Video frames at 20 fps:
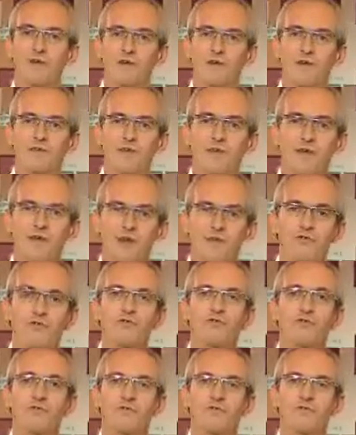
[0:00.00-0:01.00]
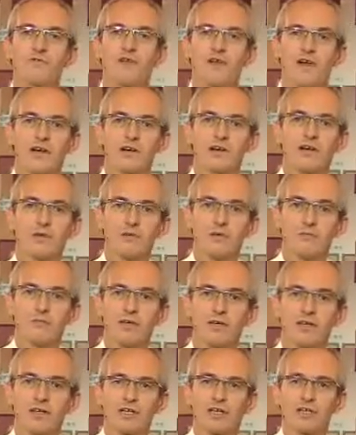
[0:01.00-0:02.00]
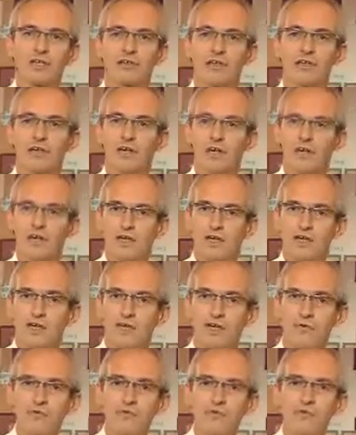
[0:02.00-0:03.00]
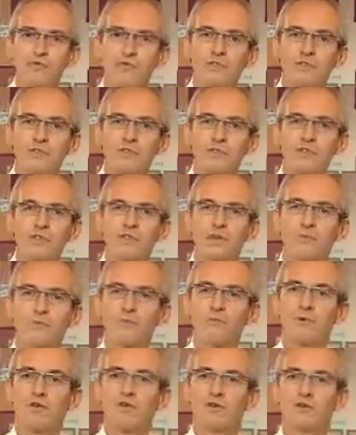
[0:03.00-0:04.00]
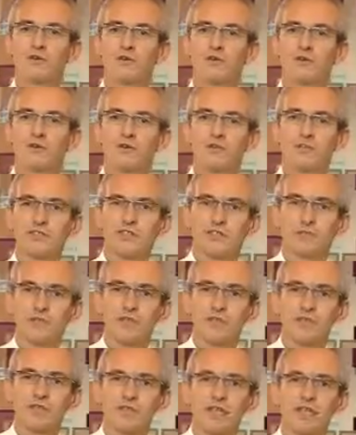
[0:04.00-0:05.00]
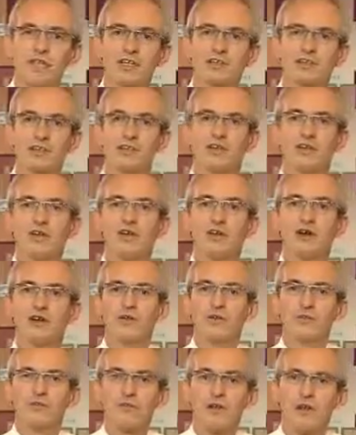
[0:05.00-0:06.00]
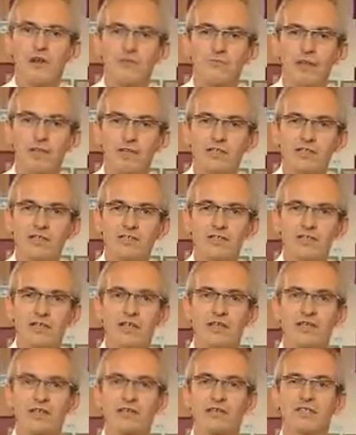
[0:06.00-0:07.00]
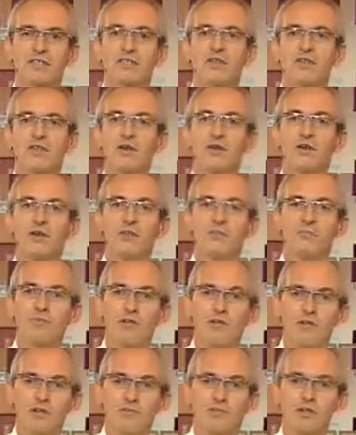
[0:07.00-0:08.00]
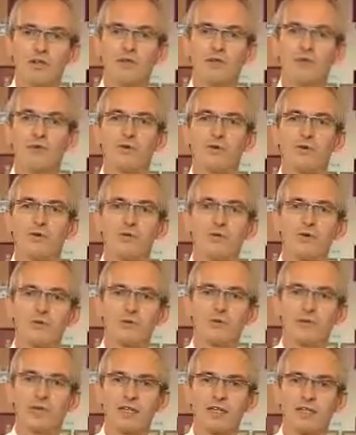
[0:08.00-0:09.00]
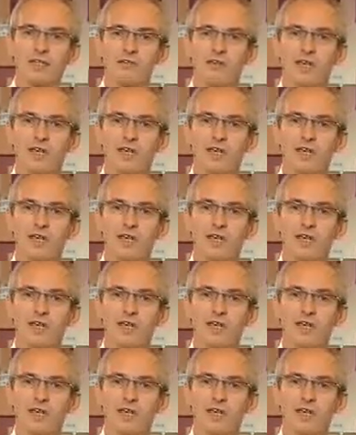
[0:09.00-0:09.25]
and fair rules for our common market. Common rules for the common market on consumer protection, on environmental standards, on employment law and workplace